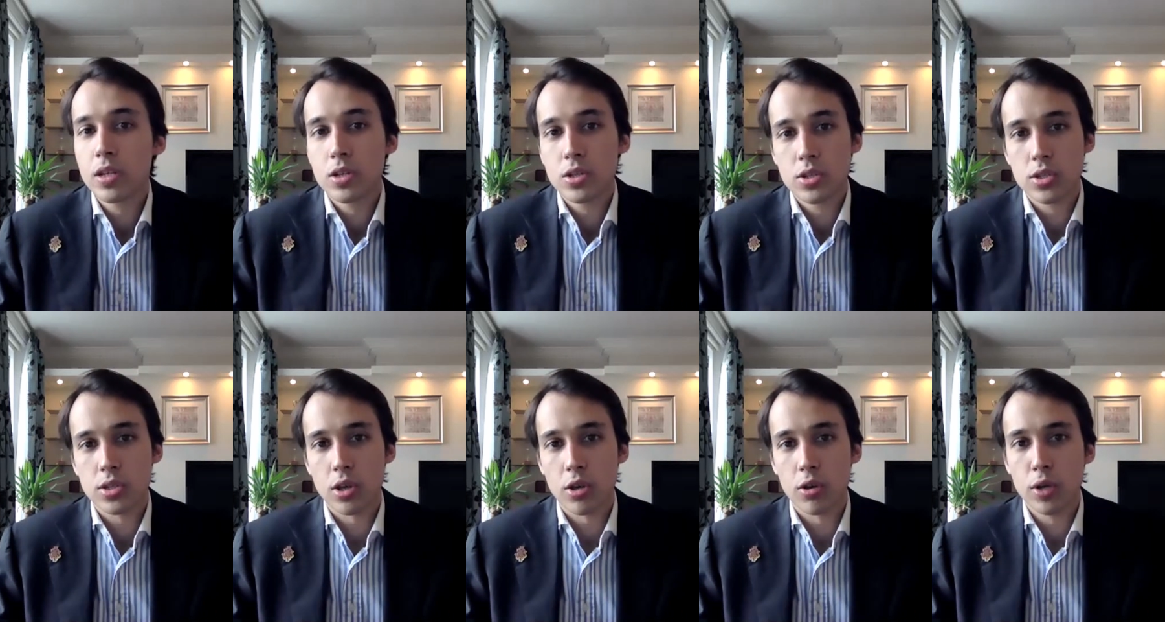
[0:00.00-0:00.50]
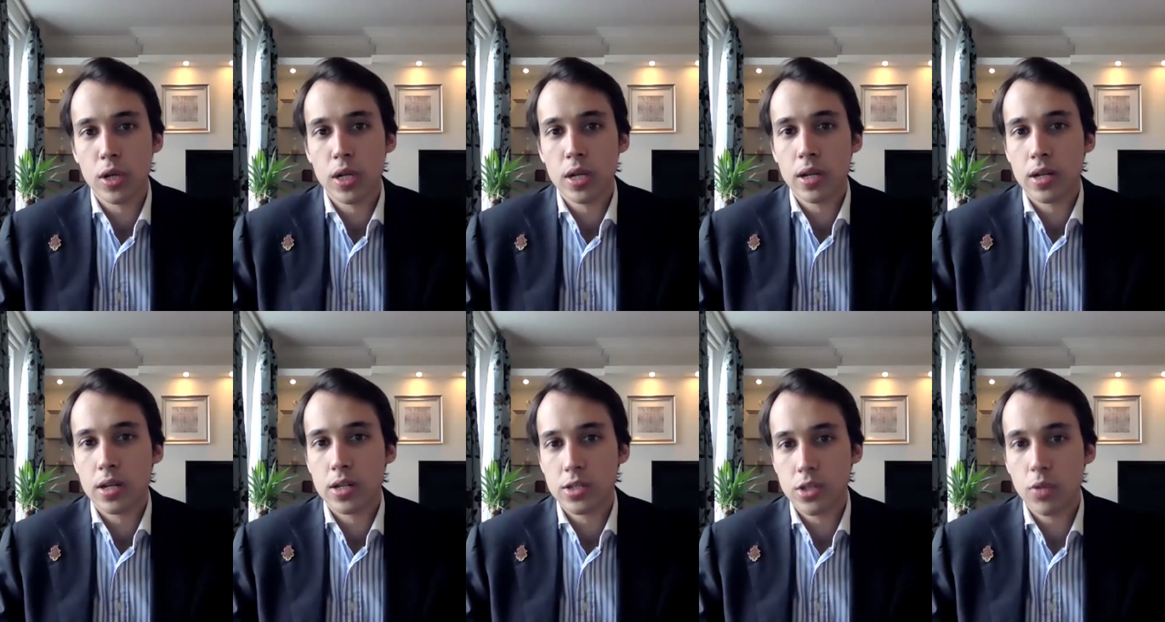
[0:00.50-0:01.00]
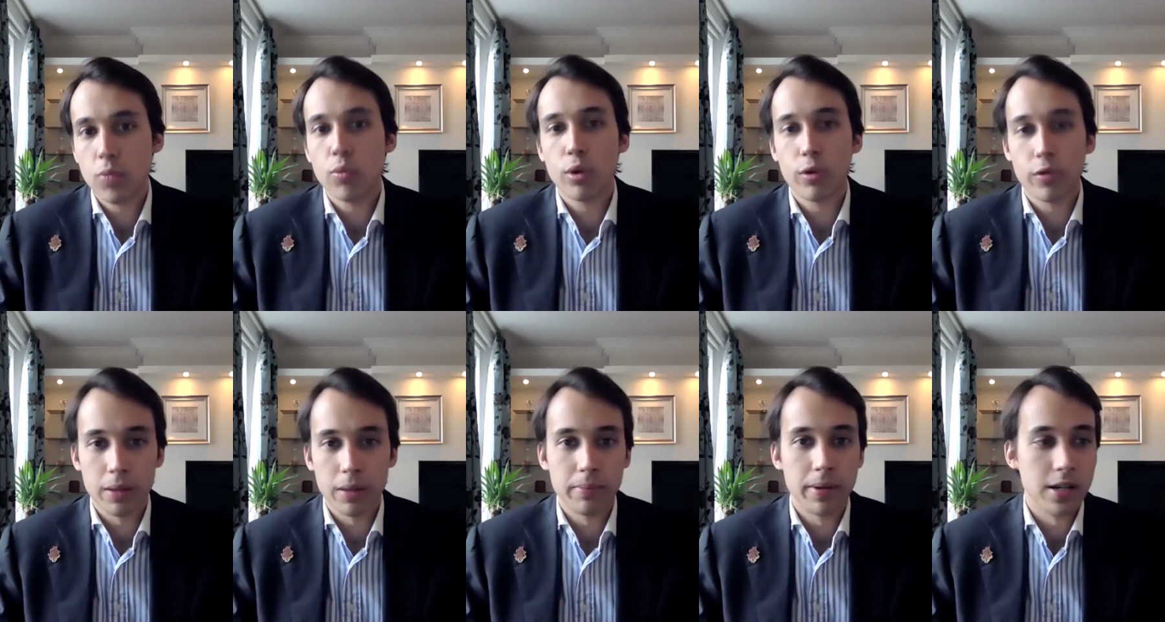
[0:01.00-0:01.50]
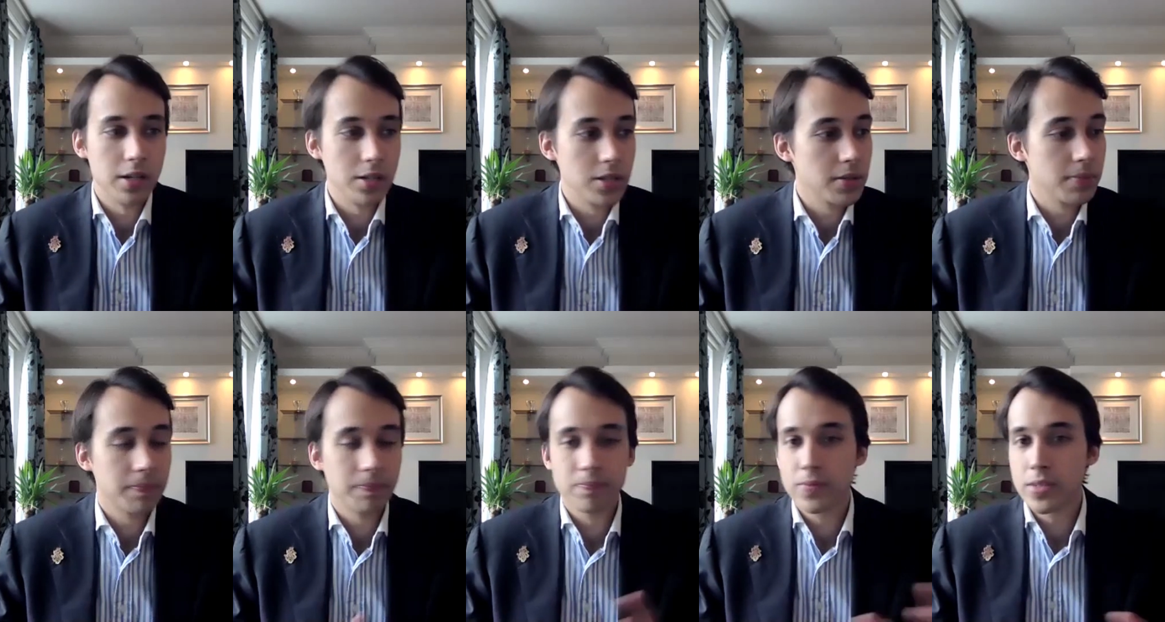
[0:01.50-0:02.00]
So don't worry about
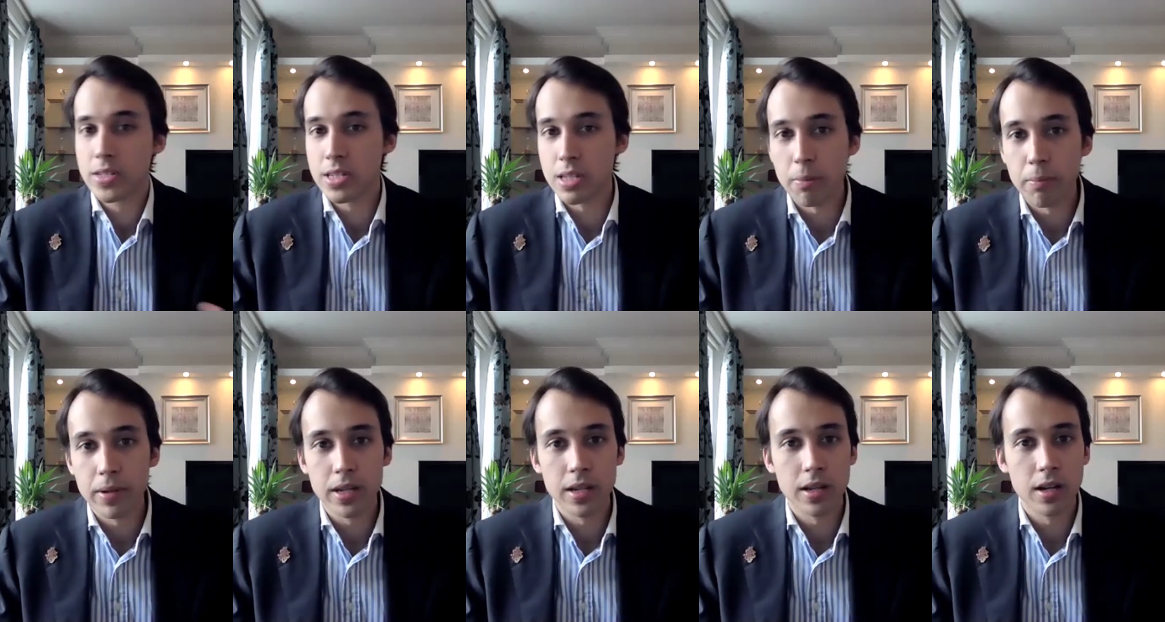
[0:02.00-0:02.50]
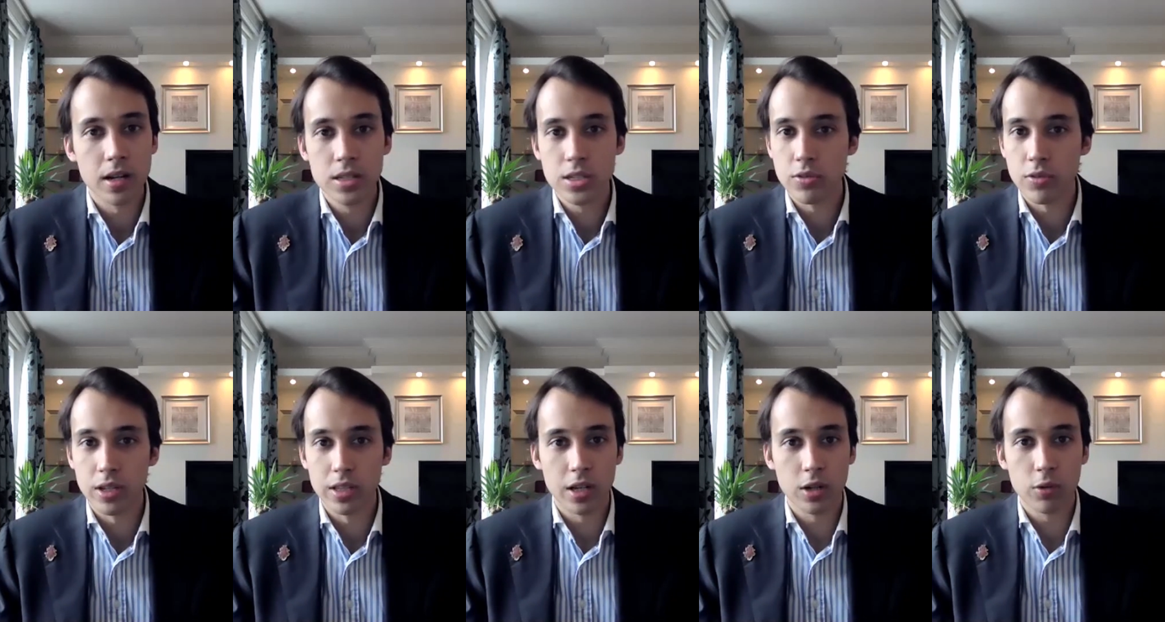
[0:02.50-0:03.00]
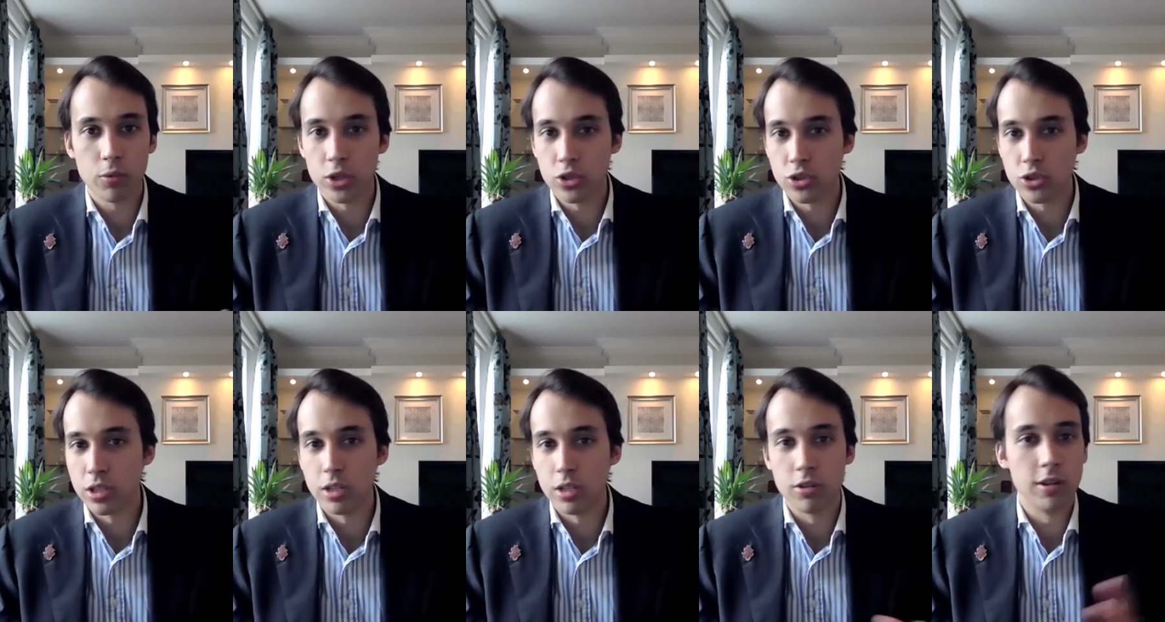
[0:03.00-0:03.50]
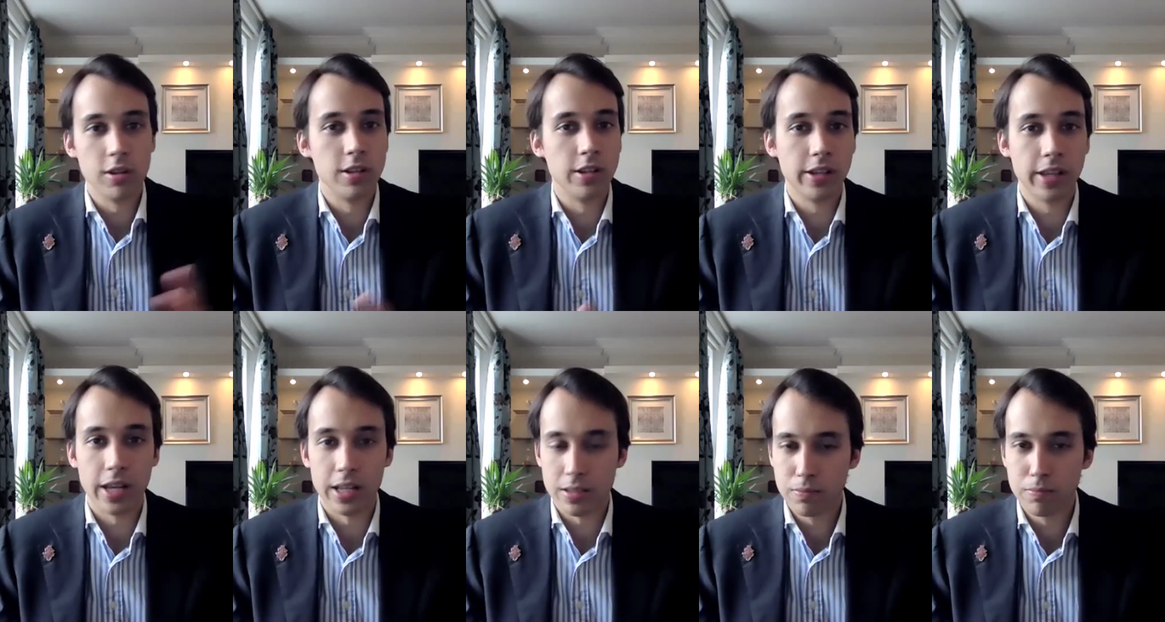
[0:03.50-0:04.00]
somebody answering that question that you didn't
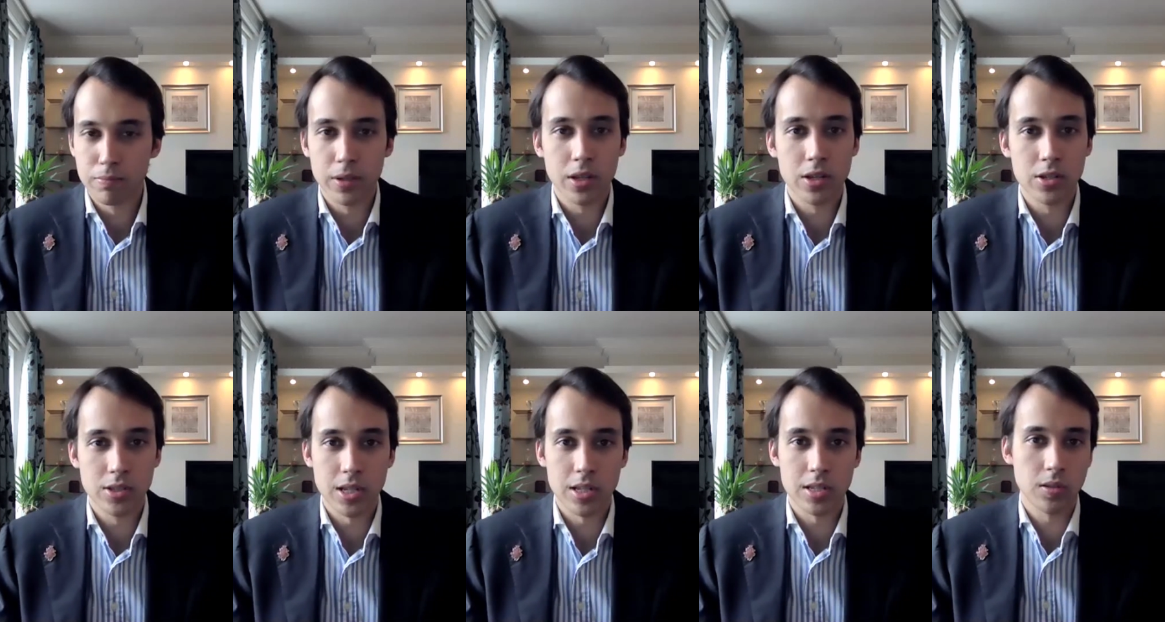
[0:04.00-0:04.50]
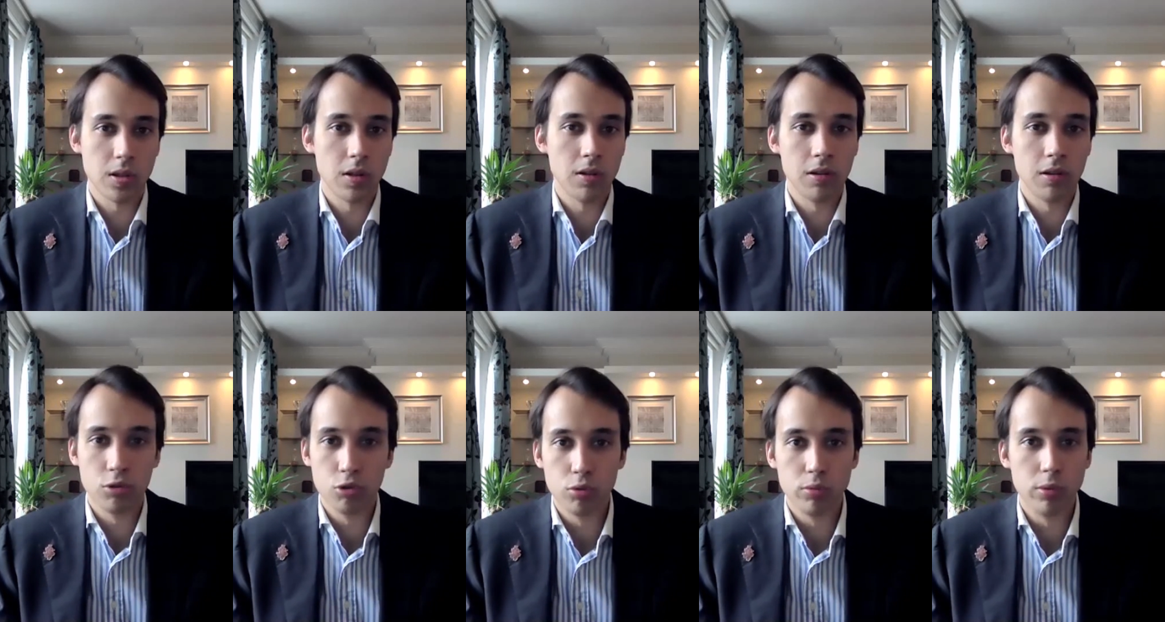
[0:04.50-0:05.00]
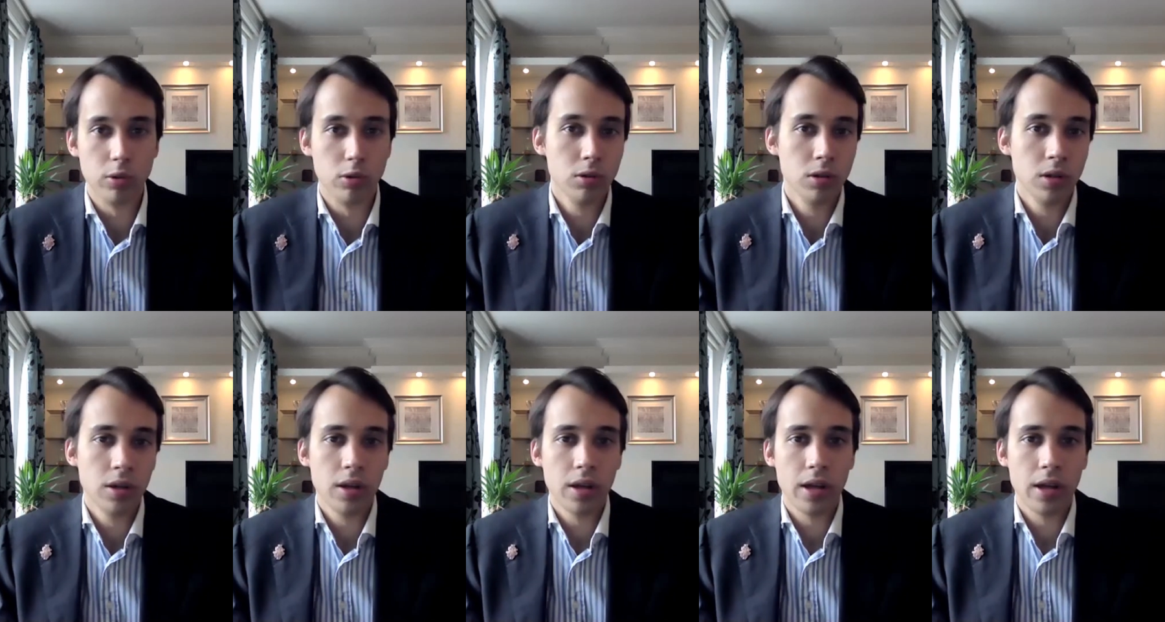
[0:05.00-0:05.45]
get, because that's totally normal,